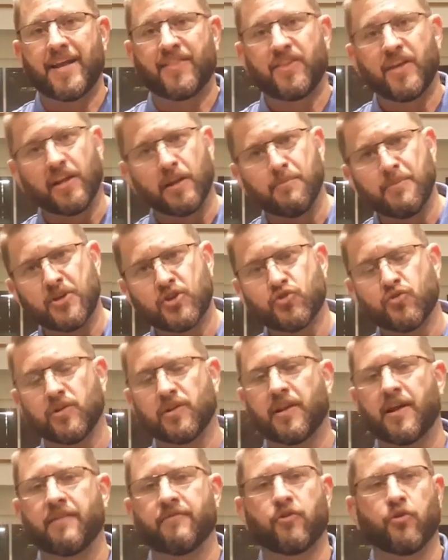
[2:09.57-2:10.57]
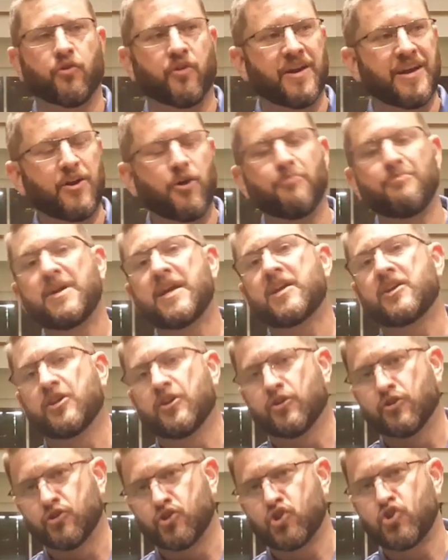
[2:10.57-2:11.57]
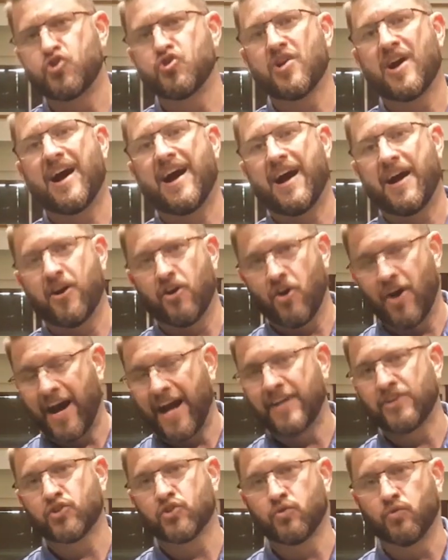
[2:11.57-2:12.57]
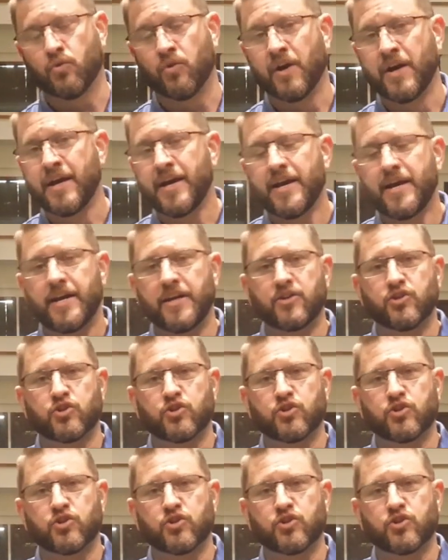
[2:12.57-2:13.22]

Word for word: at the elementary level or intermediate or junior high or high school.